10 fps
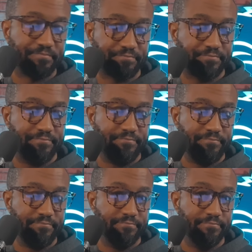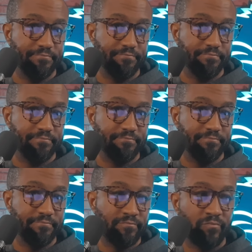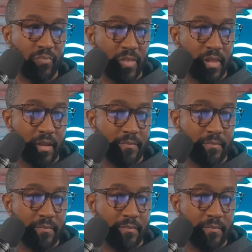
Nobody speaks.